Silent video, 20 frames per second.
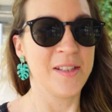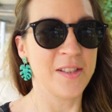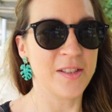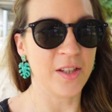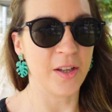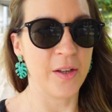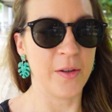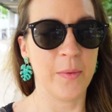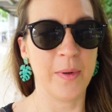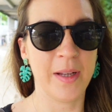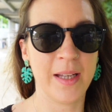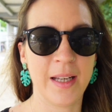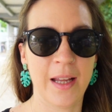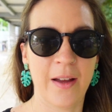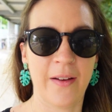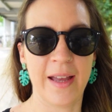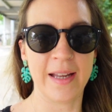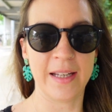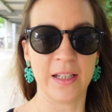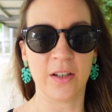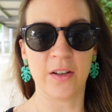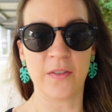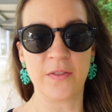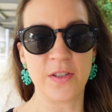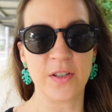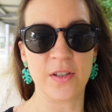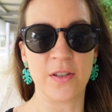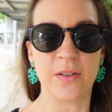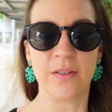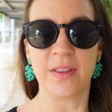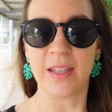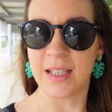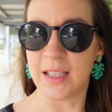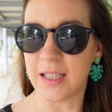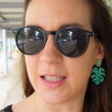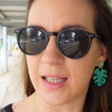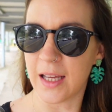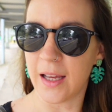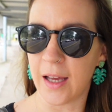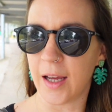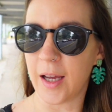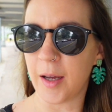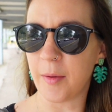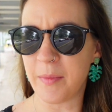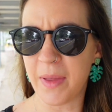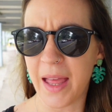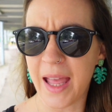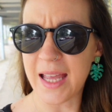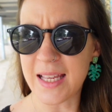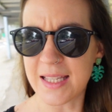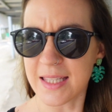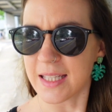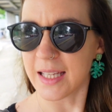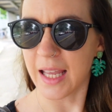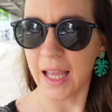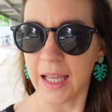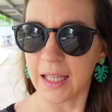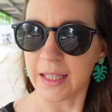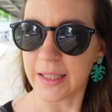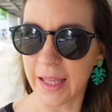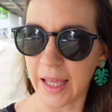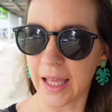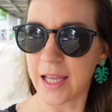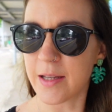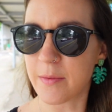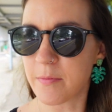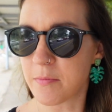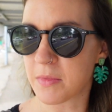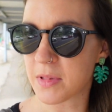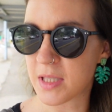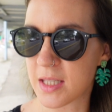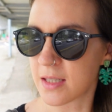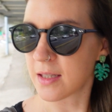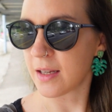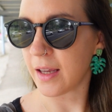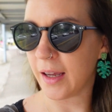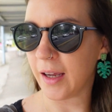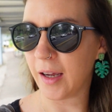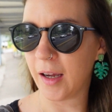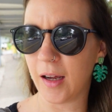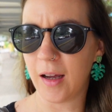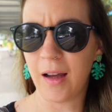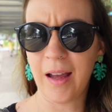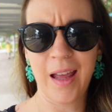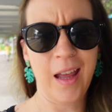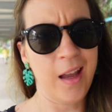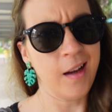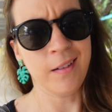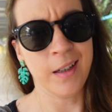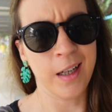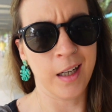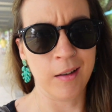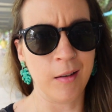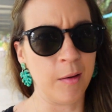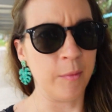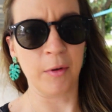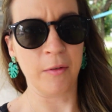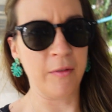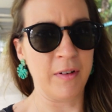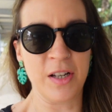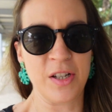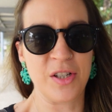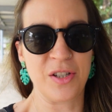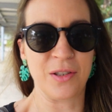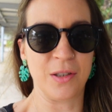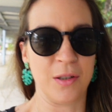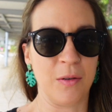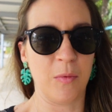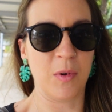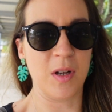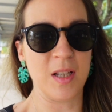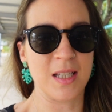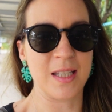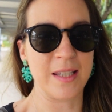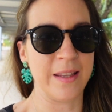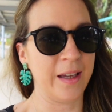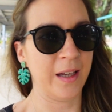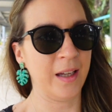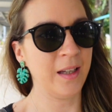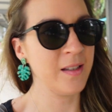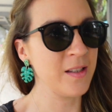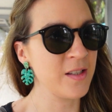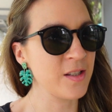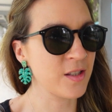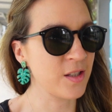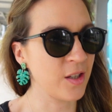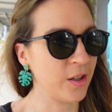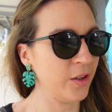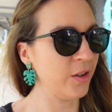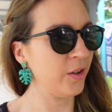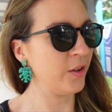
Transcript: So we are now heading off to the SEA Games area. I'm not really sure what's there. So